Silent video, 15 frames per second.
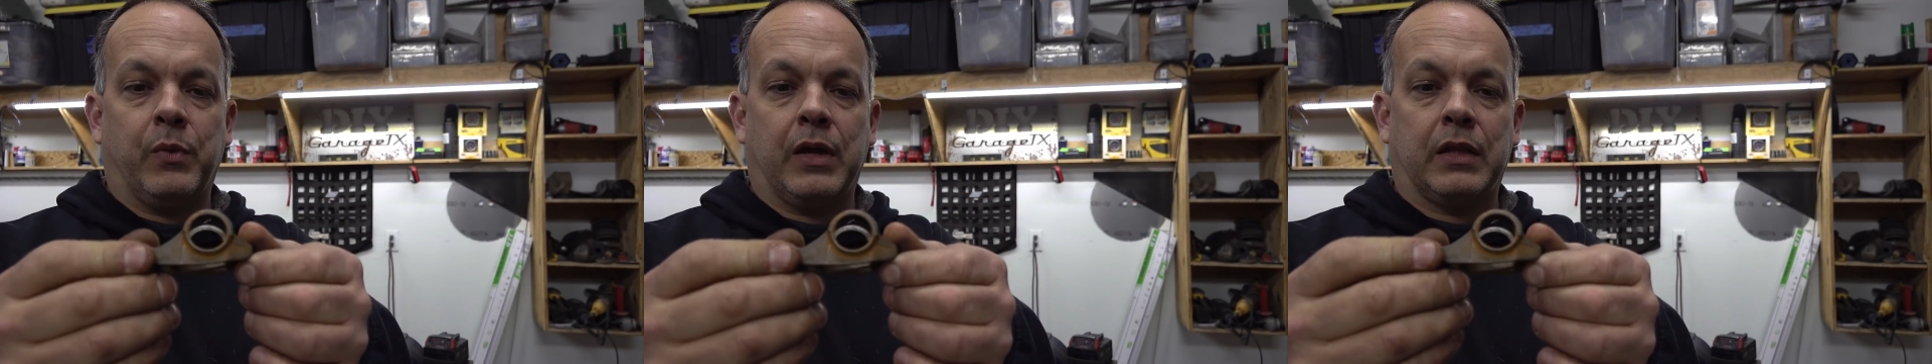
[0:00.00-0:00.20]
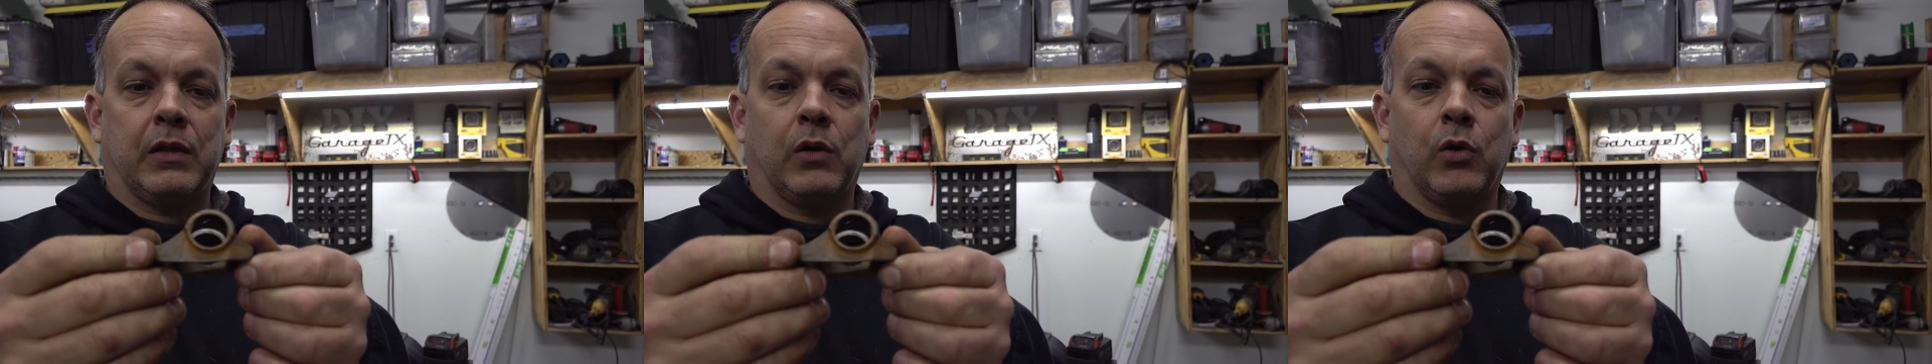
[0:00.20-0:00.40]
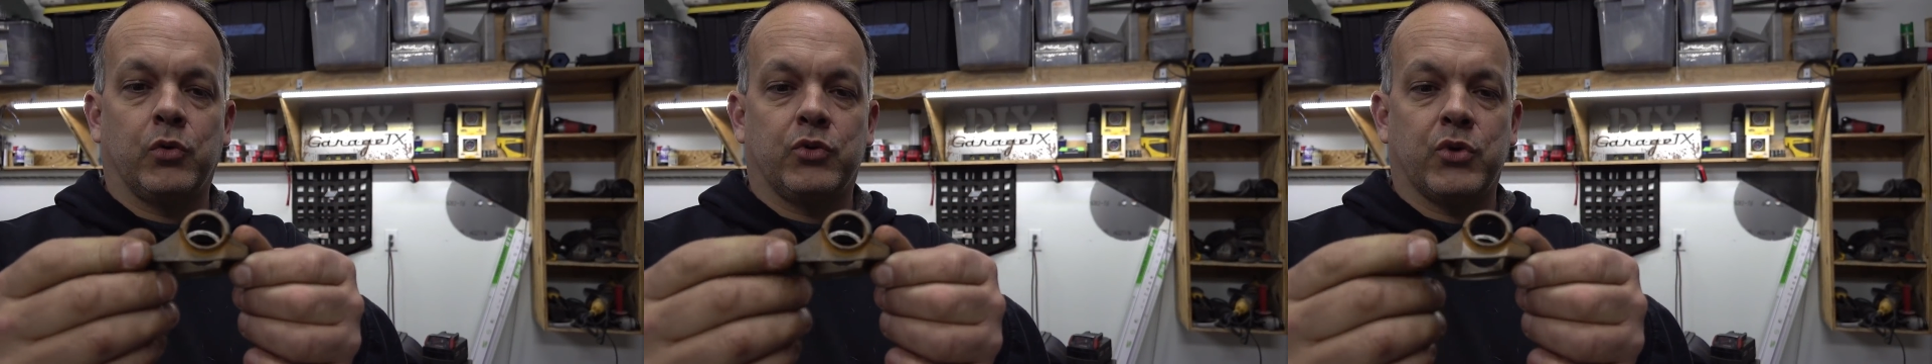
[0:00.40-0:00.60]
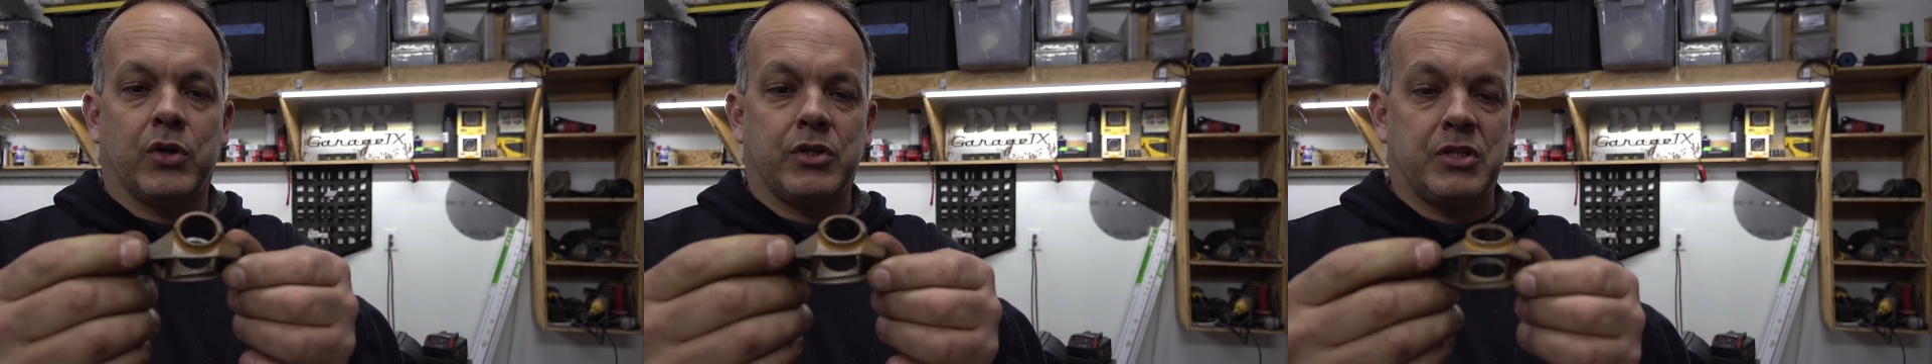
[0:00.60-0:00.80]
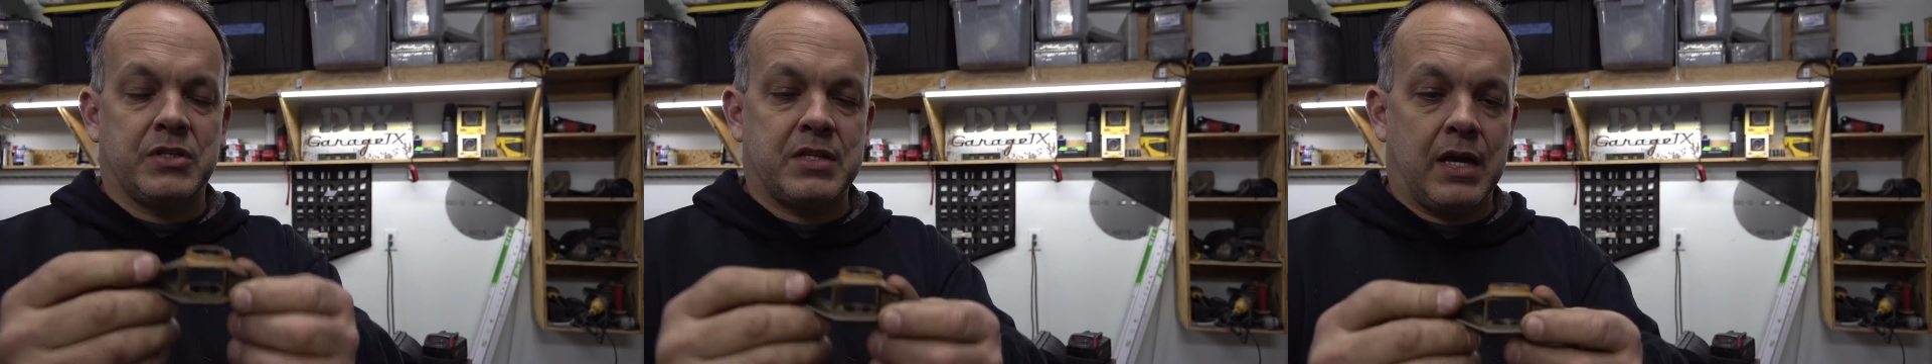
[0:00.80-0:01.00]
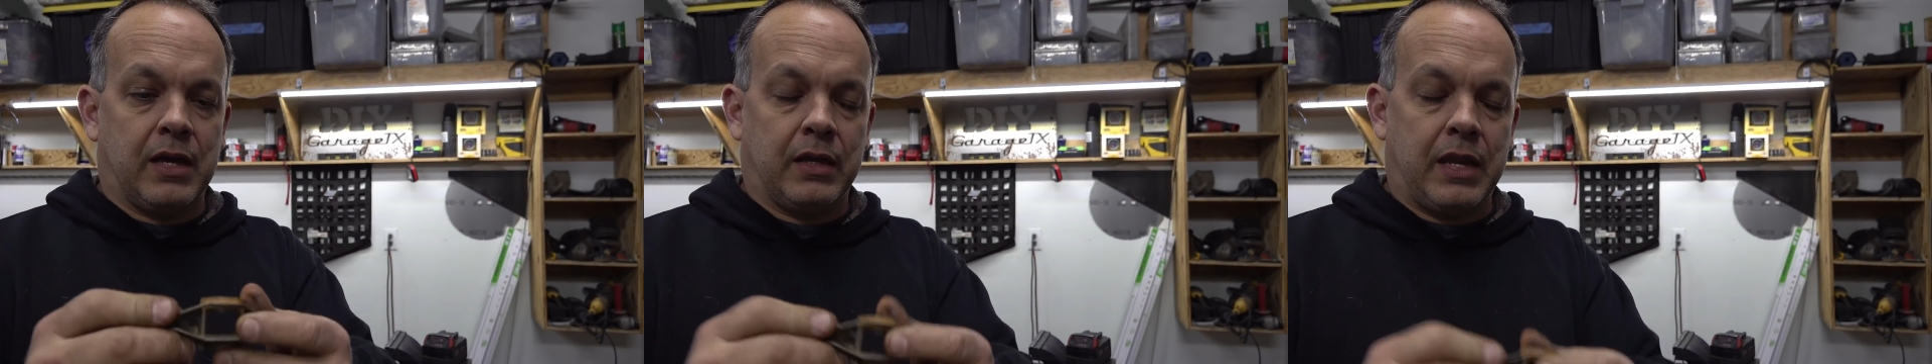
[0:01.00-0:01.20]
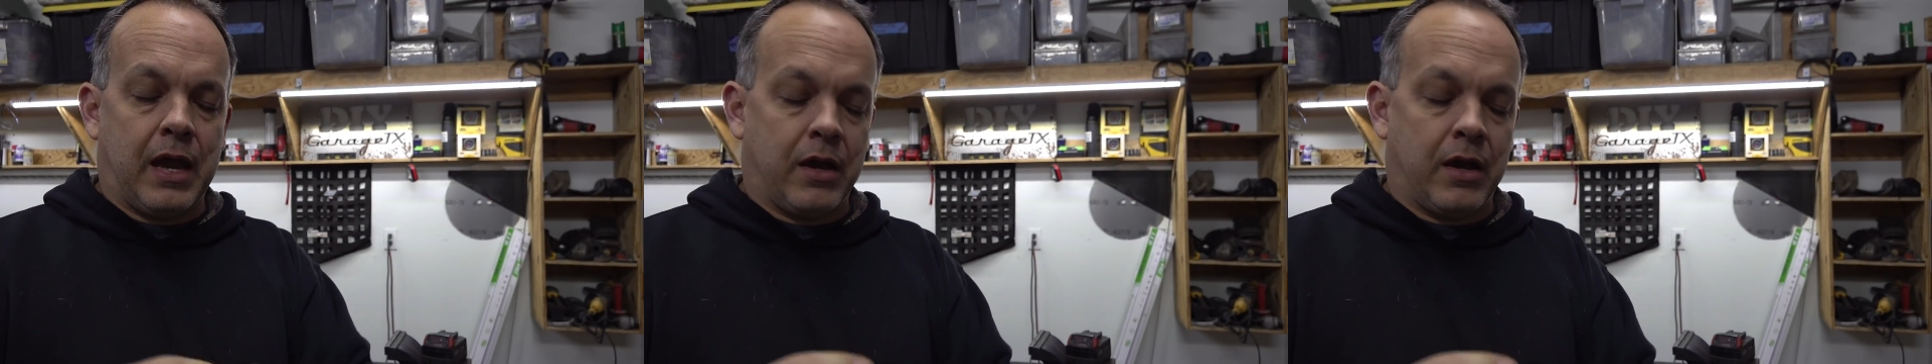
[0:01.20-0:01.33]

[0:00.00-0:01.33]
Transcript: we got the old trunnions out.